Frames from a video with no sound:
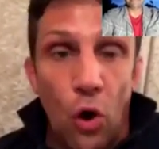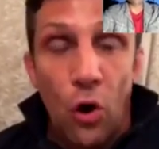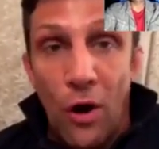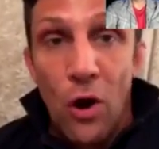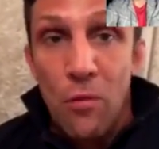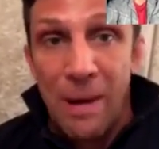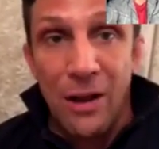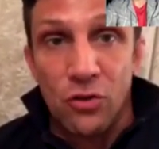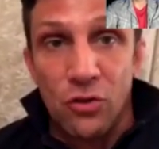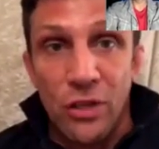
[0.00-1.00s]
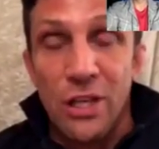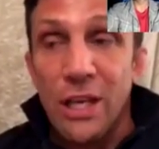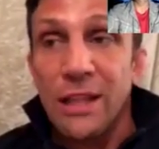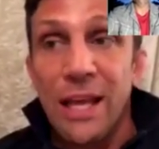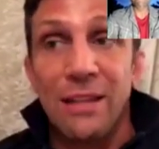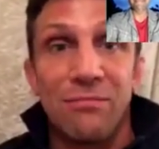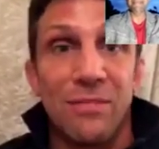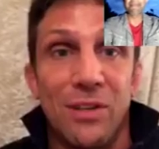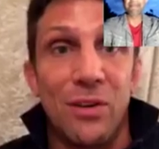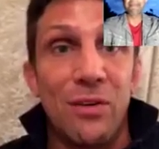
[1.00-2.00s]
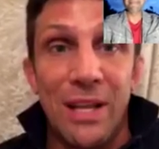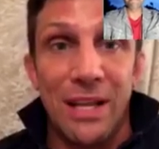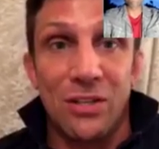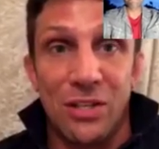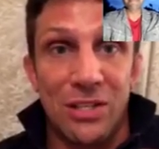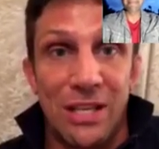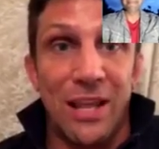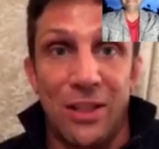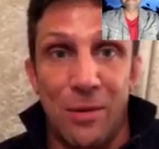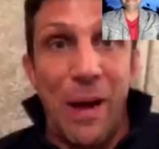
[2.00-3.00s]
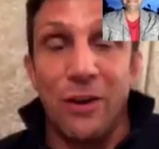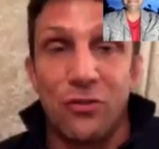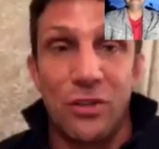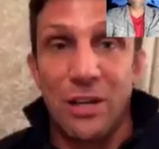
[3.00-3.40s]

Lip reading: own boundaries, then you need to set the boundaries.